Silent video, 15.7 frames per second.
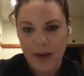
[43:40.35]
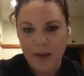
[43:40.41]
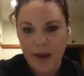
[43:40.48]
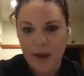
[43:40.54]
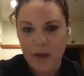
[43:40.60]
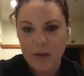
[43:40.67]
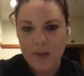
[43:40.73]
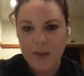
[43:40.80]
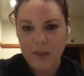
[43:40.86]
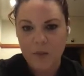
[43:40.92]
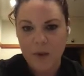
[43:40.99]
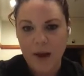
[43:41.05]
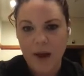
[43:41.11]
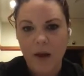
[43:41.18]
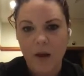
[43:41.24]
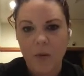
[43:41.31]
of the house as
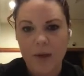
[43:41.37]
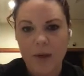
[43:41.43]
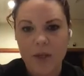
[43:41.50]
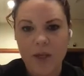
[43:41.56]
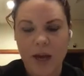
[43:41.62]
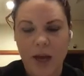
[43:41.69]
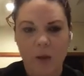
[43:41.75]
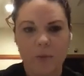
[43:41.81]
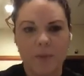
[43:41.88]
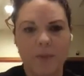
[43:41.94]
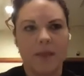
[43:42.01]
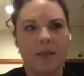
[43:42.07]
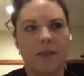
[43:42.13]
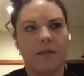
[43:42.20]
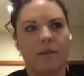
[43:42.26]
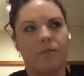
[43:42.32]
well, which
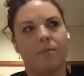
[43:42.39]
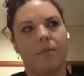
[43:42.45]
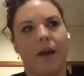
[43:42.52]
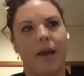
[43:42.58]
helps,